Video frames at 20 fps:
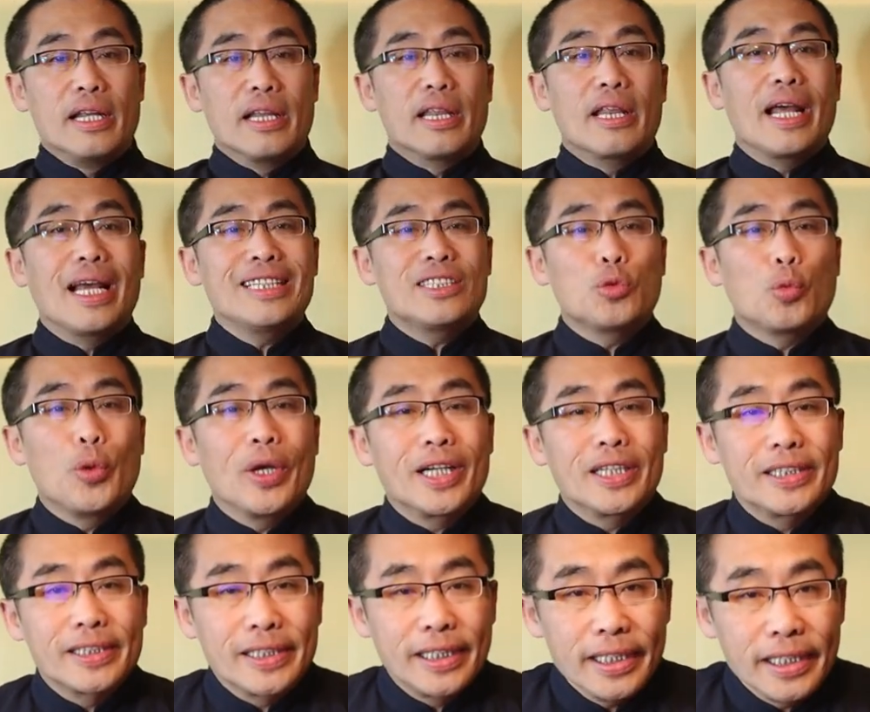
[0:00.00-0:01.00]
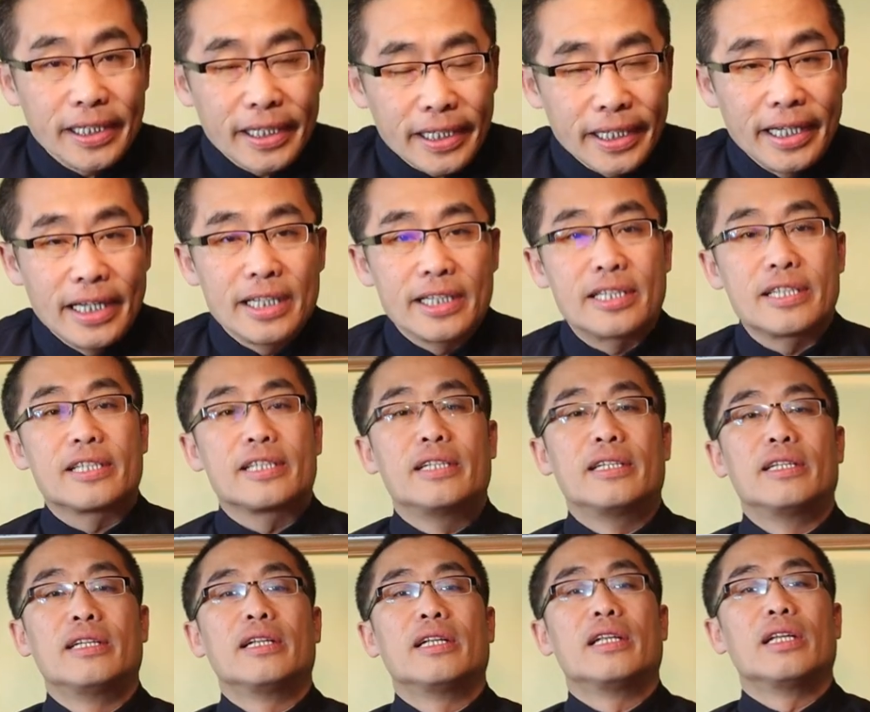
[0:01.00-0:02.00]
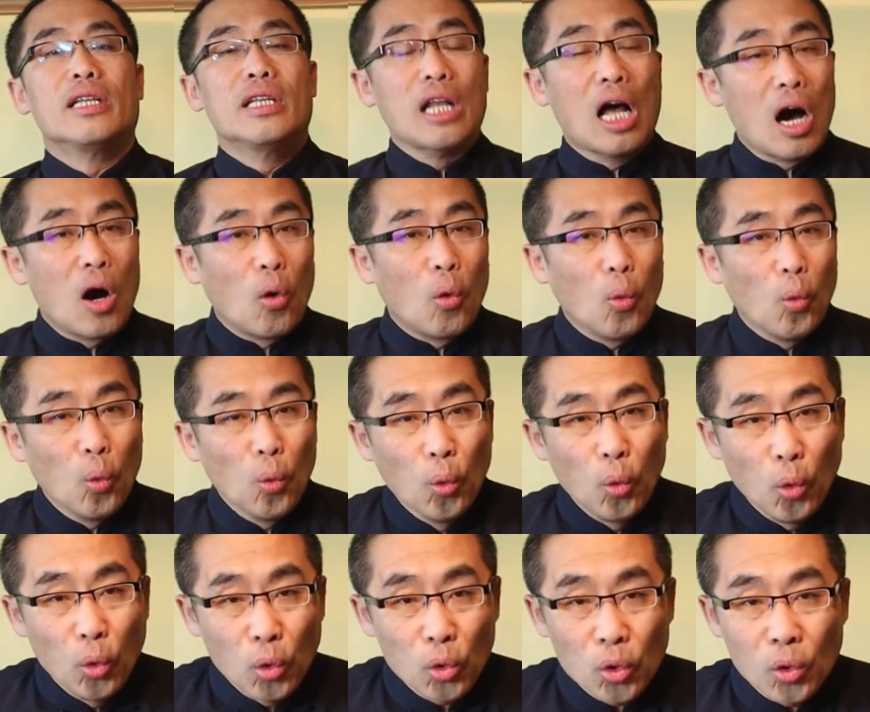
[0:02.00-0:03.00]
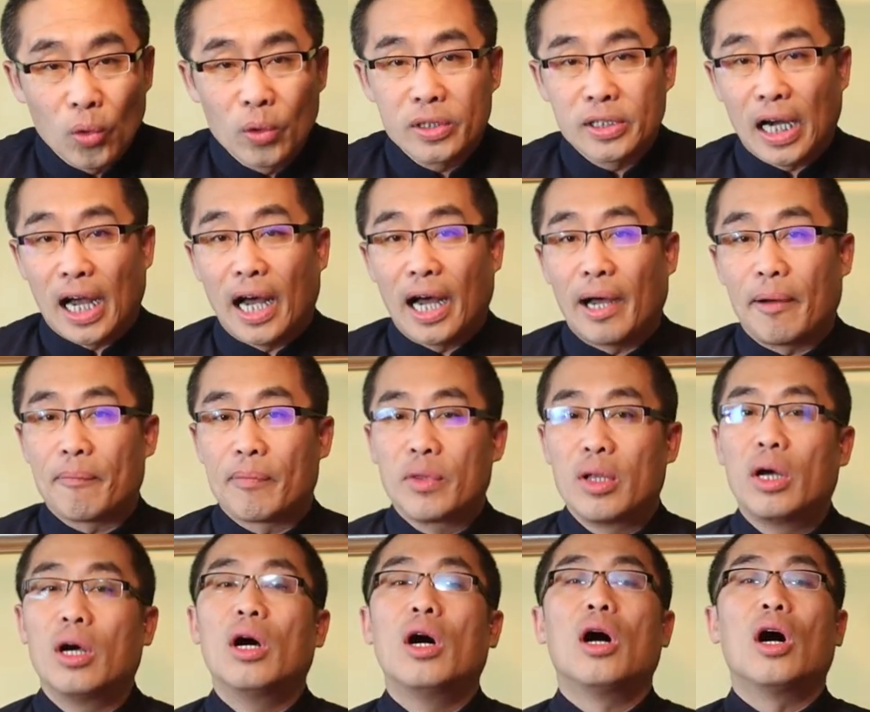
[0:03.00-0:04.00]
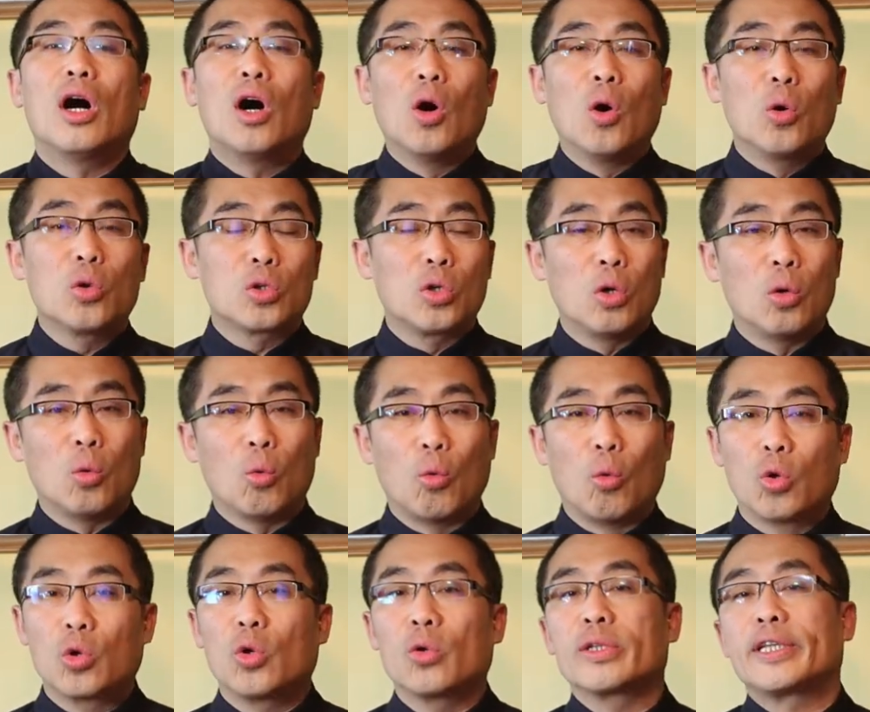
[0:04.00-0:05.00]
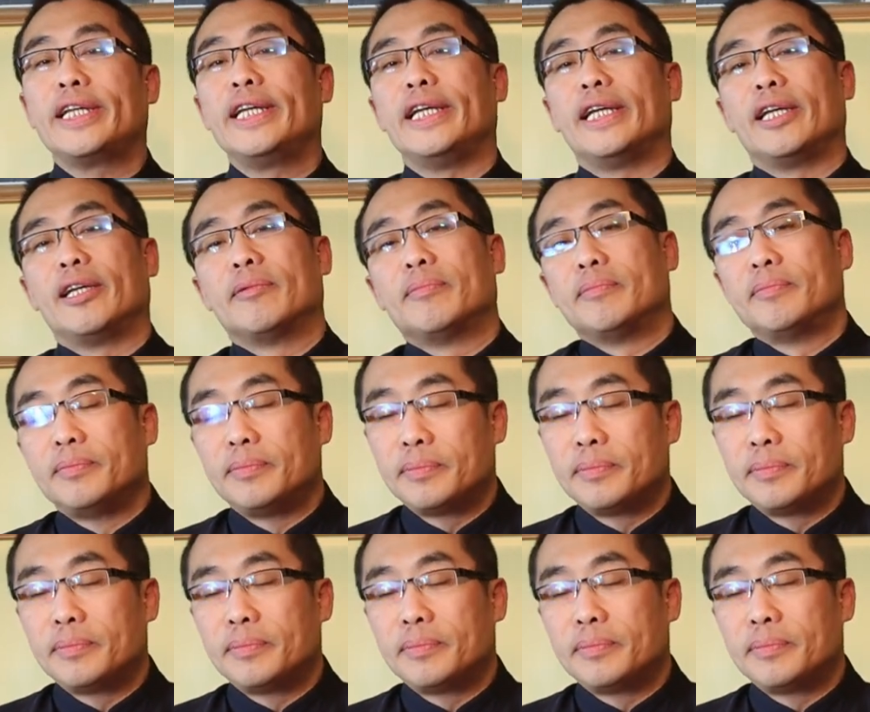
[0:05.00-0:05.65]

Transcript: This week's tea is Lao Wu Long Cha, old oolong tea.